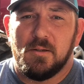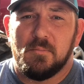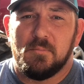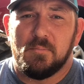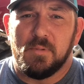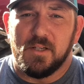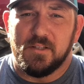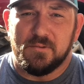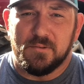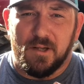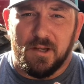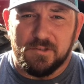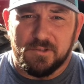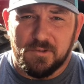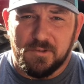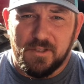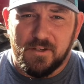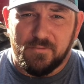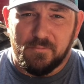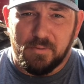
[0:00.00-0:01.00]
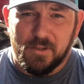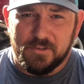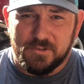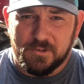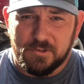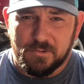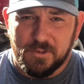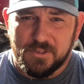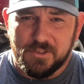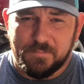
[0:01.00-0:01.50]
but it is also a different pressure
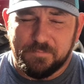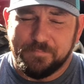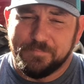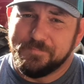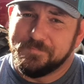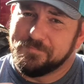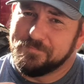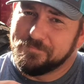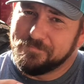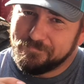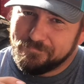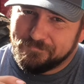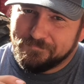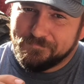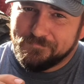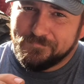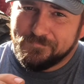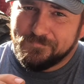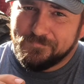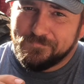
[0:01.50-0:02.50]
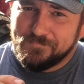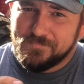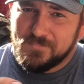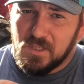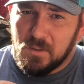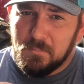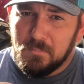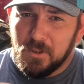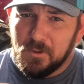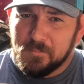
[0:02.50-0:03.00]
switch.
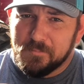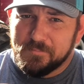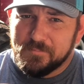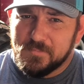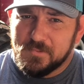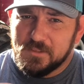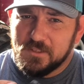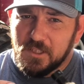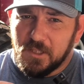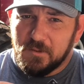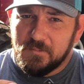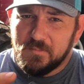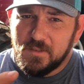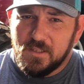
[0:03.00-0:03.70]
Boom. So,